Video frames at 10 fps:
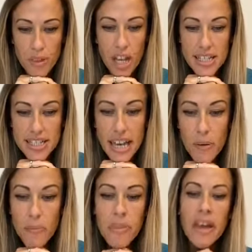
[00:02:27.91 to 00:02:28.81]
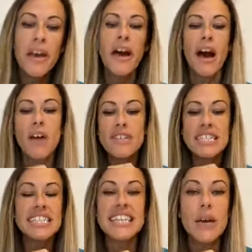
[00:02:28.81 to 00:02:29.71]
So
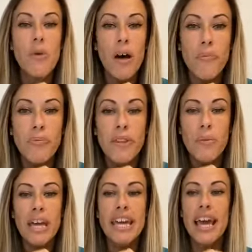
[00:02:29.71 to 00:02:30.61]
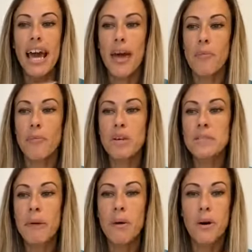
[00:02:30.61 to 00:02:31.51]
obviously day one, we
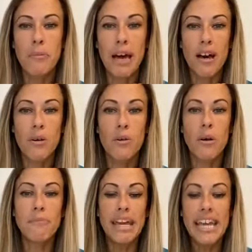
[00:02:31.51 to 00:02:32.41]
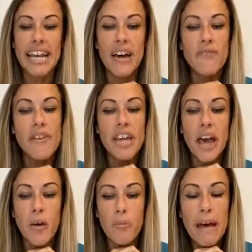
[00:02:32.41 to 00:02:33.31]
spoke about making our very
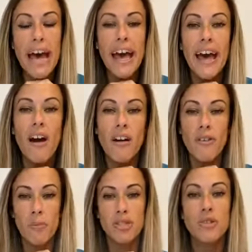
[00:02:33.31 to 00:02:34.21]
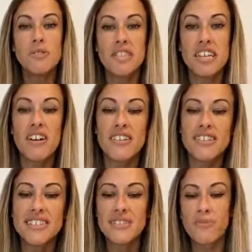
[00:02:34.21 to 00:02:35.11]
own pair of opportunity
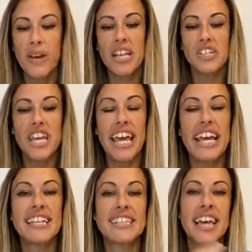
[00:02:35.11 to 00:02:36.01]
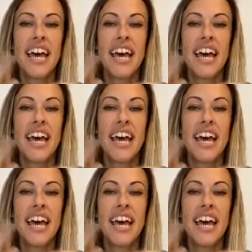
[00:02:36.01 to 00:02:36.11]
goggles, which is